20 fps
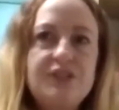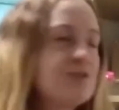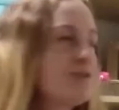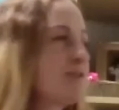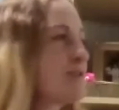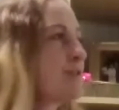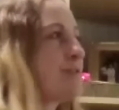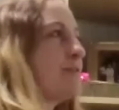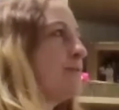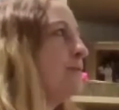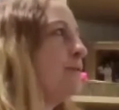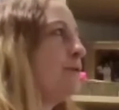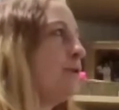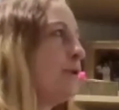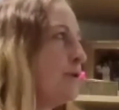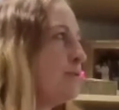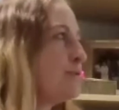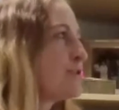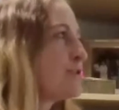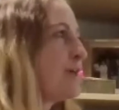there's, you
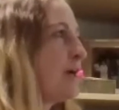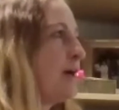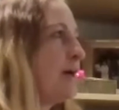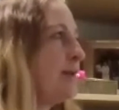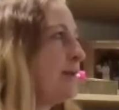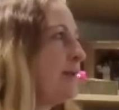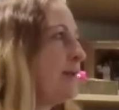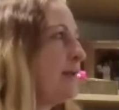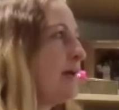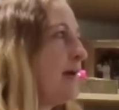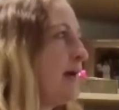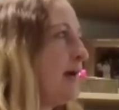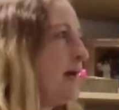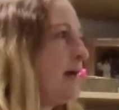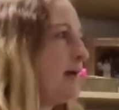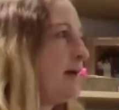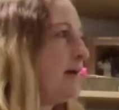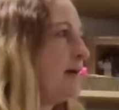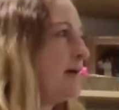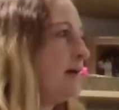know, certain
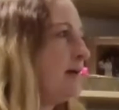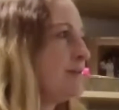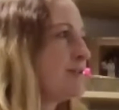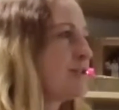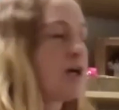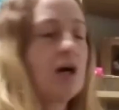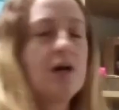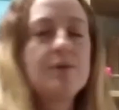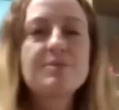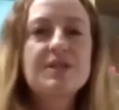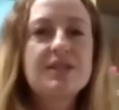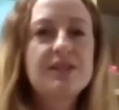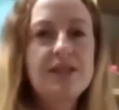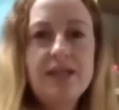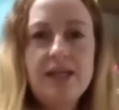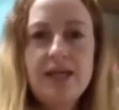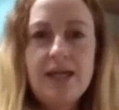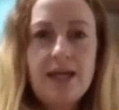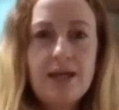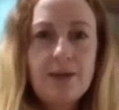times of the
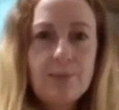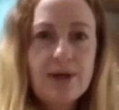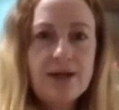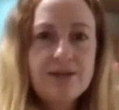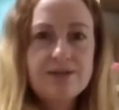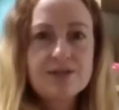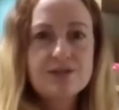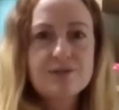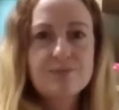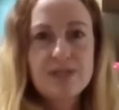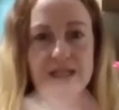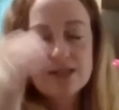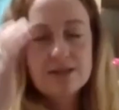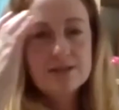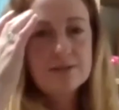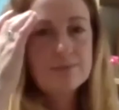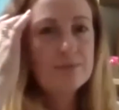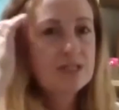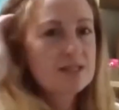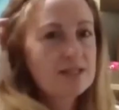year where there's
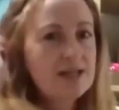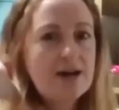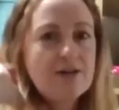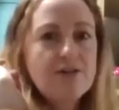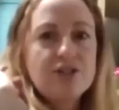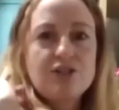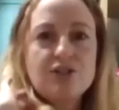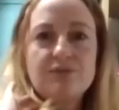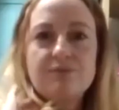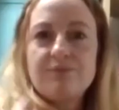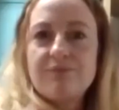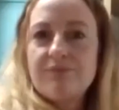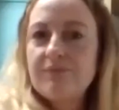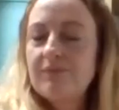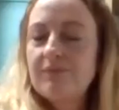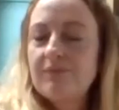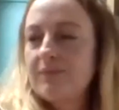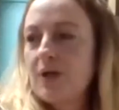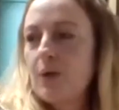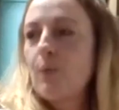miscarriage and
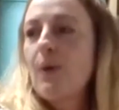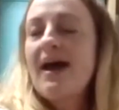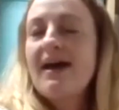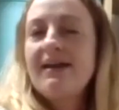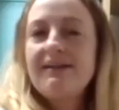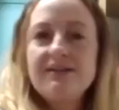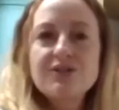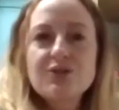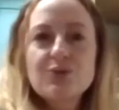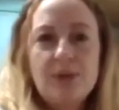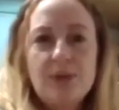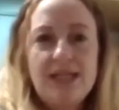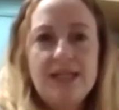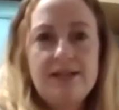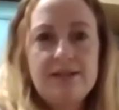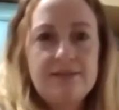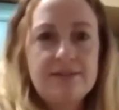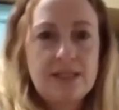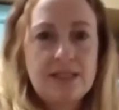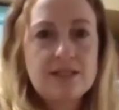awareness
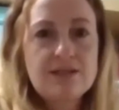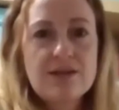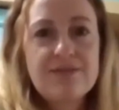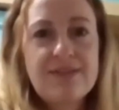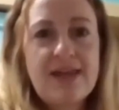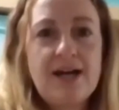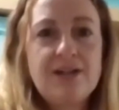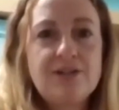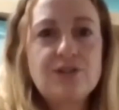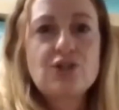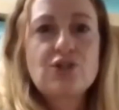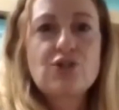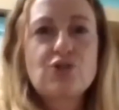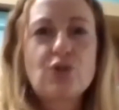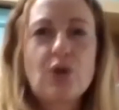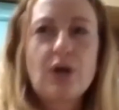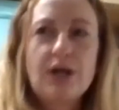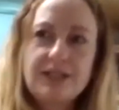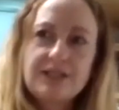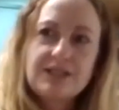week and things like that, and just
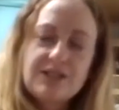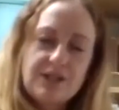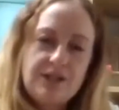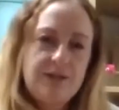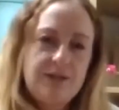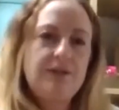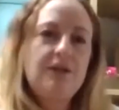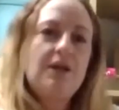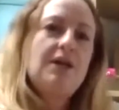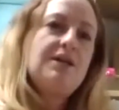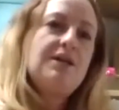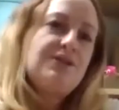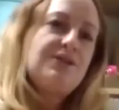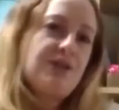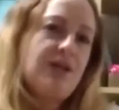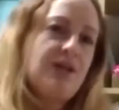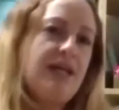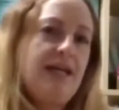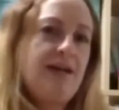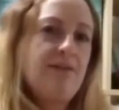trying to
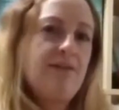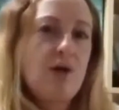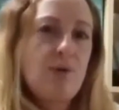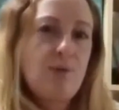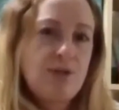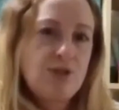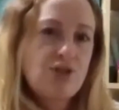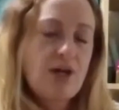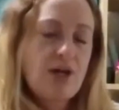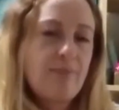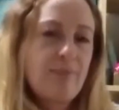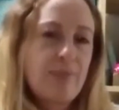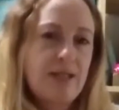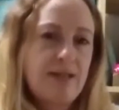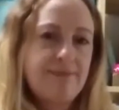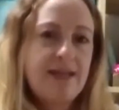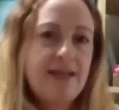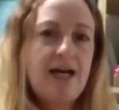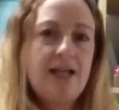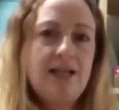hero and
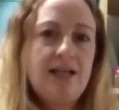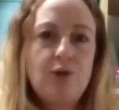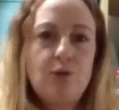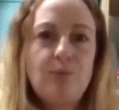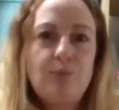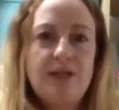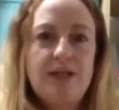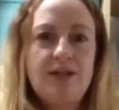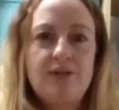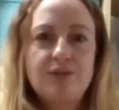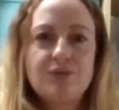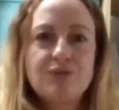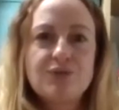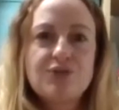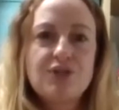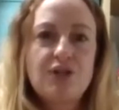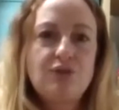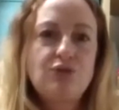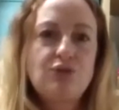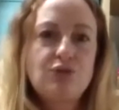champion that a little bit on
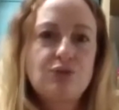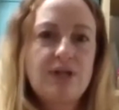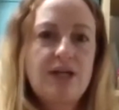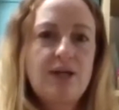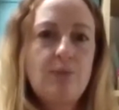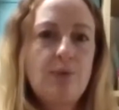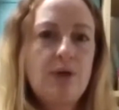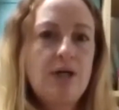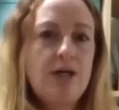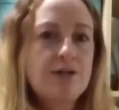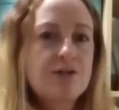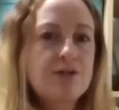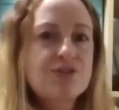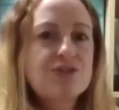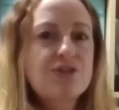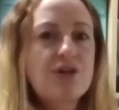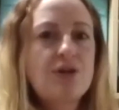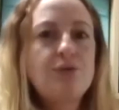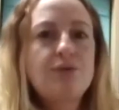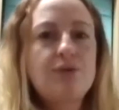social networks
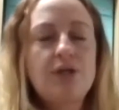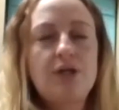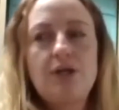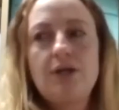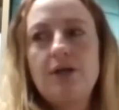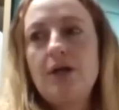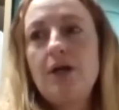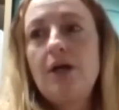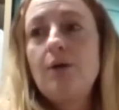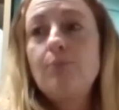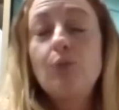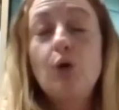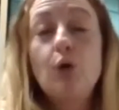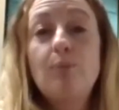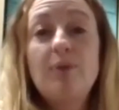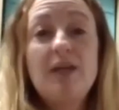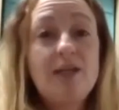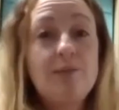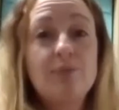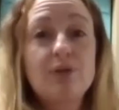so that
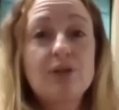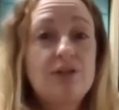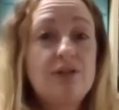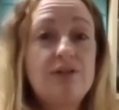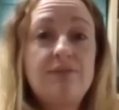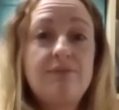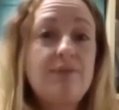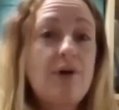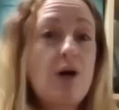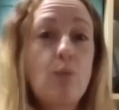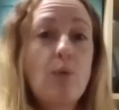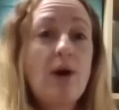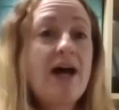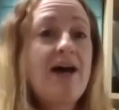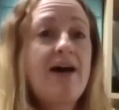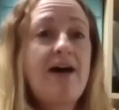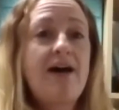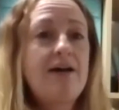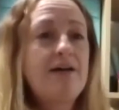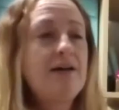more people are
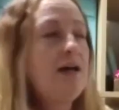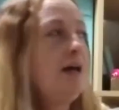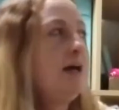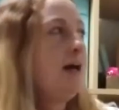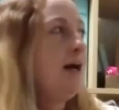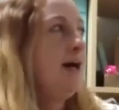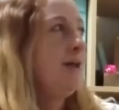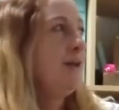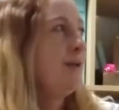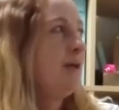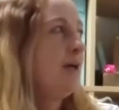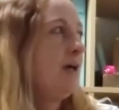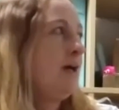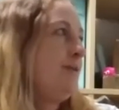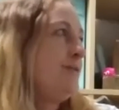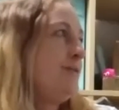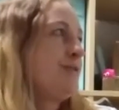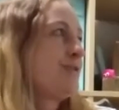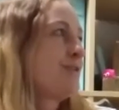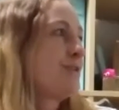aware and
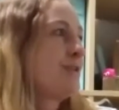